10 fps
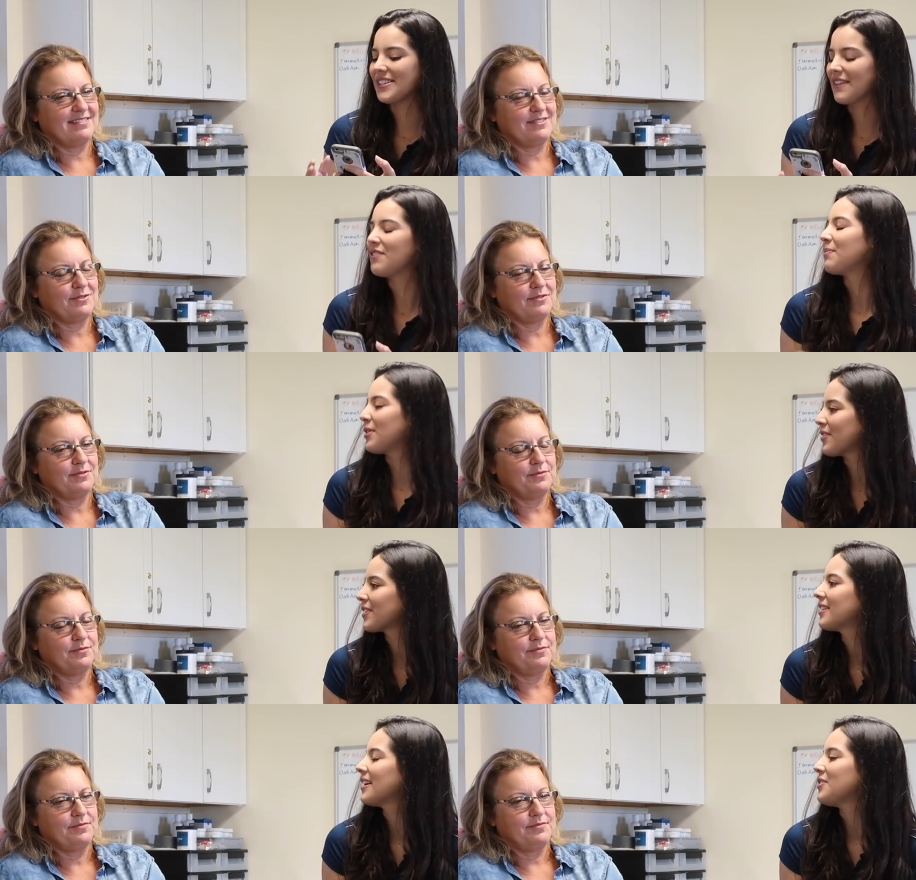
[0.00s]
Speaker 1: has given
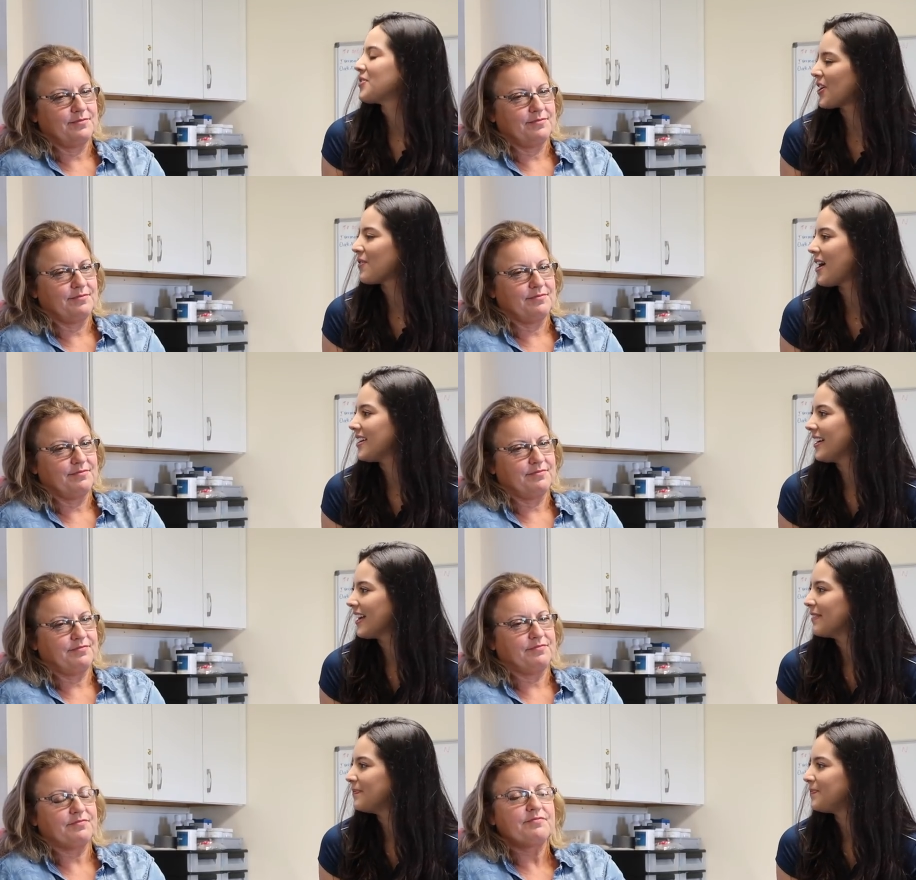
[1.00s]
birth can you start riding
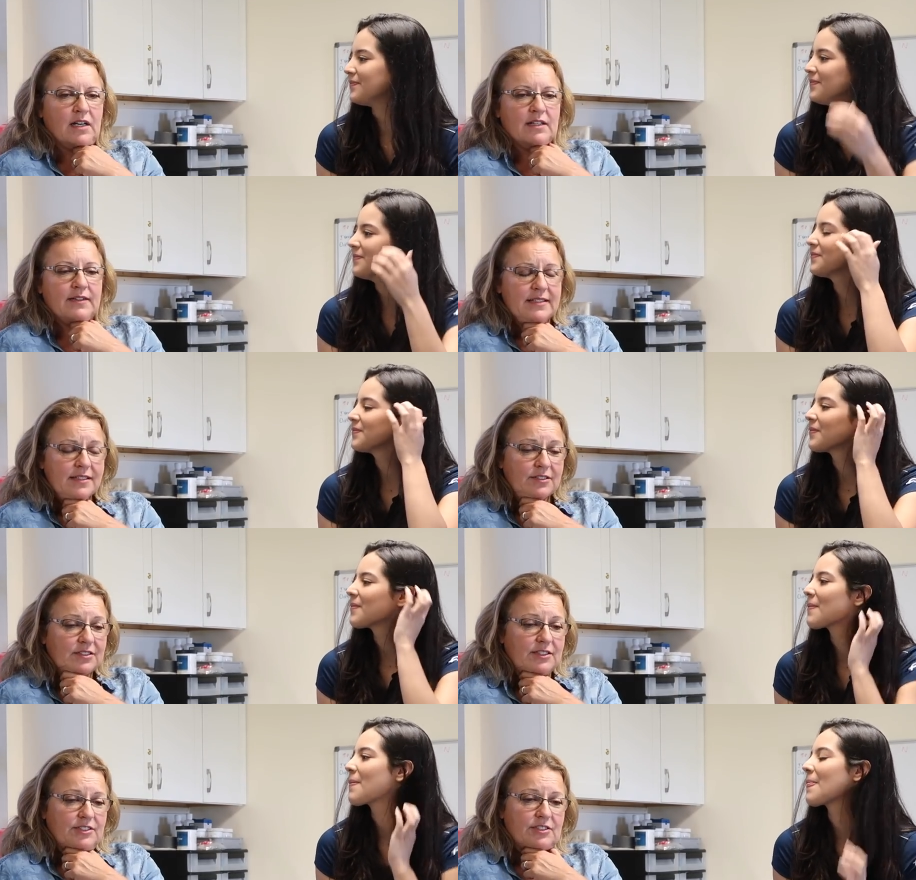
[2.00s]
again? Um, that's a
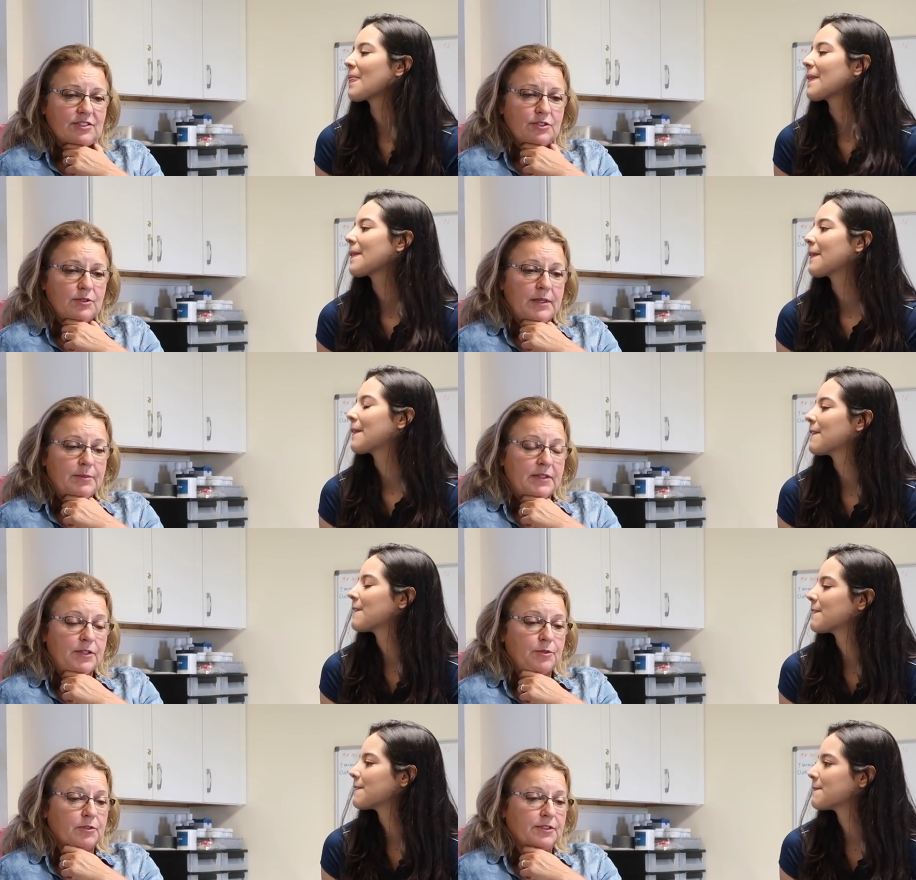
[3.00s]
good
Speaker 2: question too. I
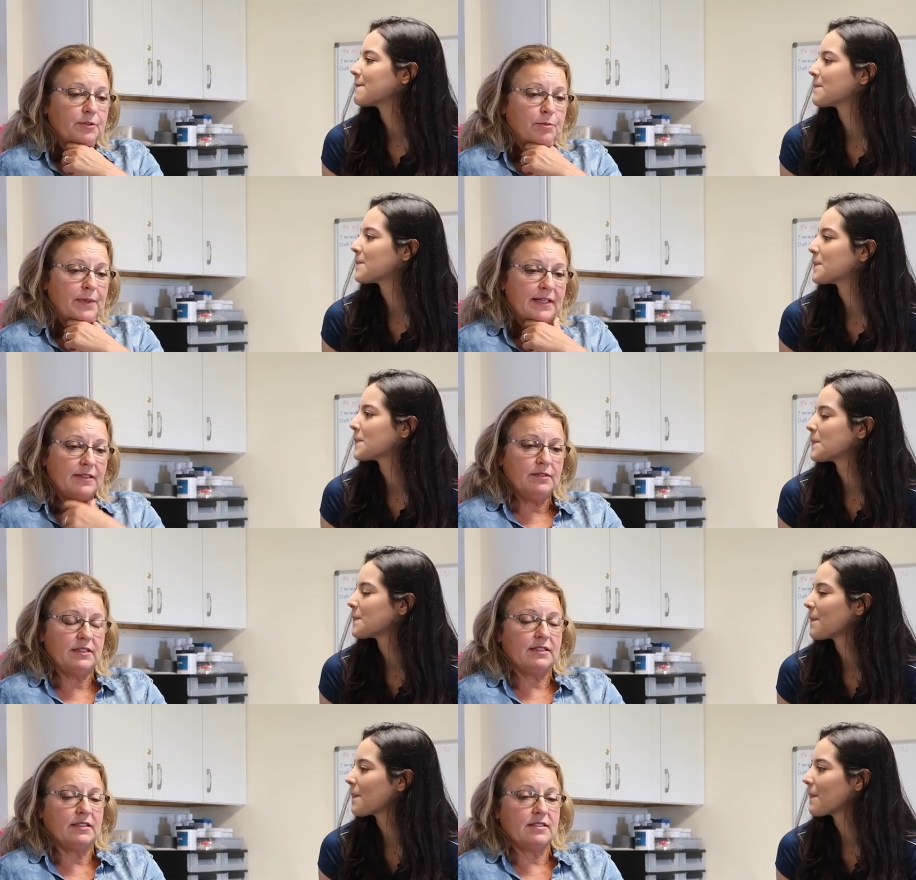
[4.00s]
mean, your your main
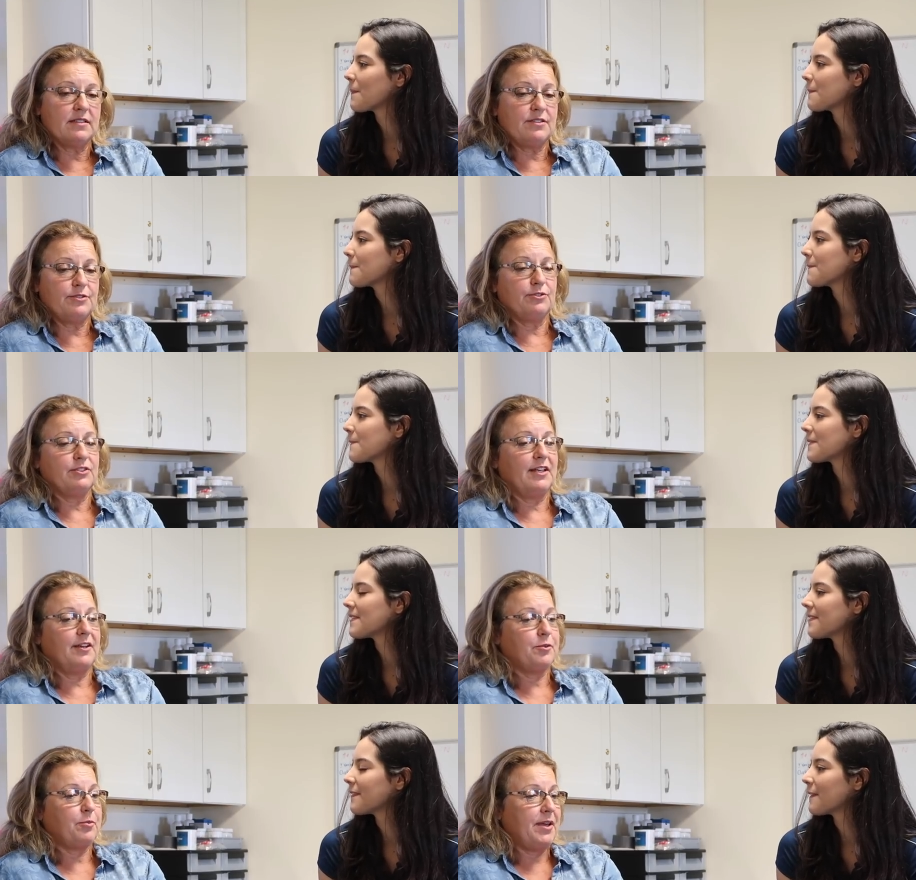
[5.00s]
thing is you're going to
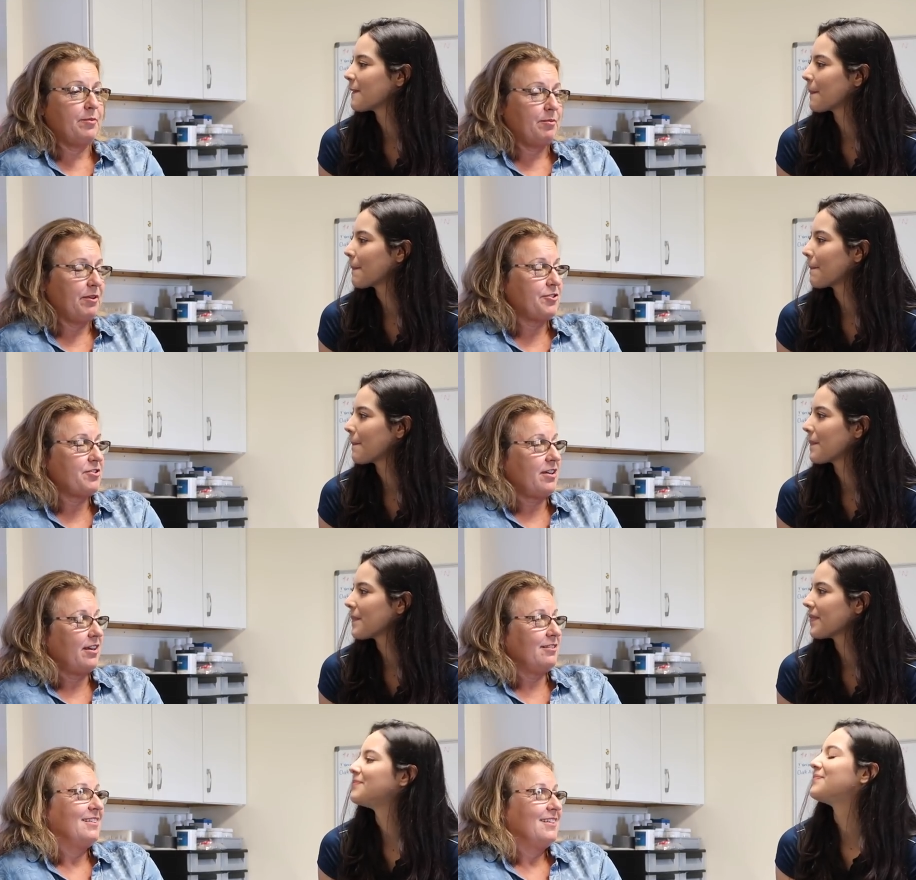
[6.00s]
have a baby by your
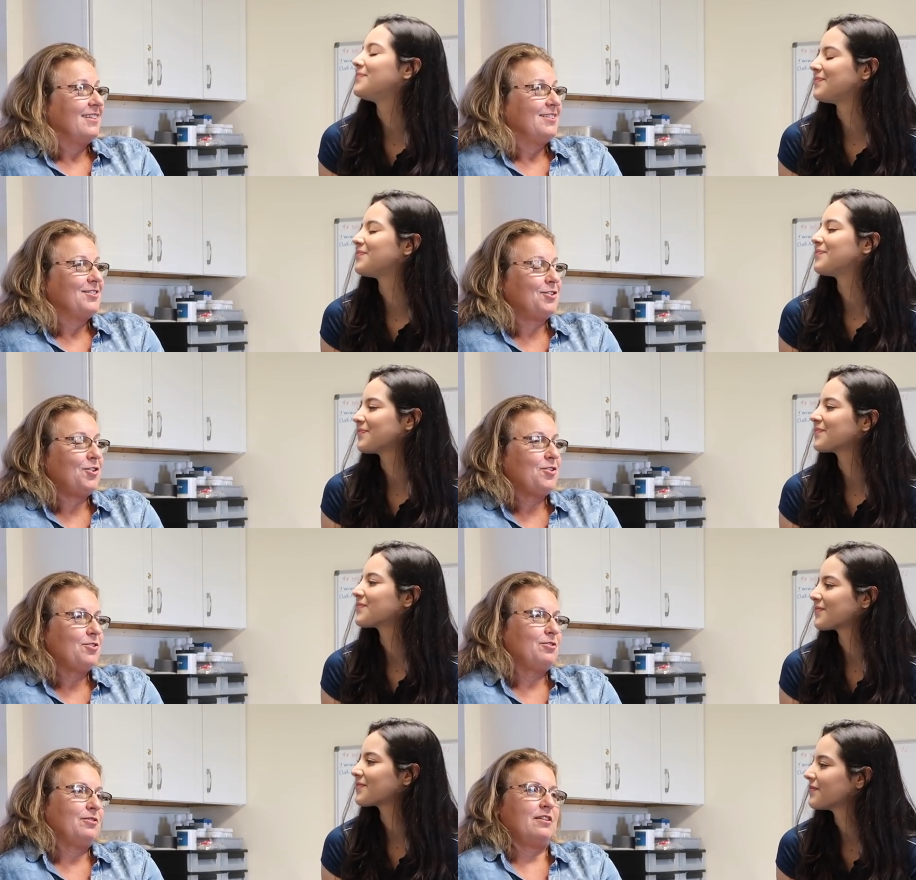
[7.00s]
side. Mm.
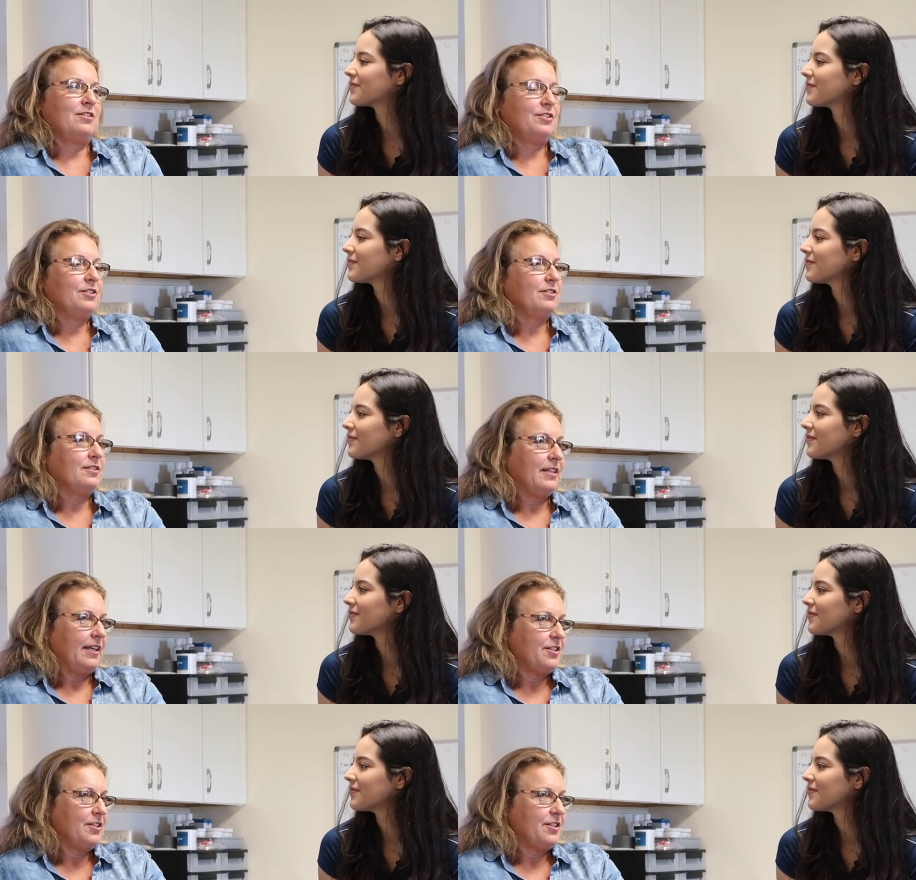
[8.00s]
So until the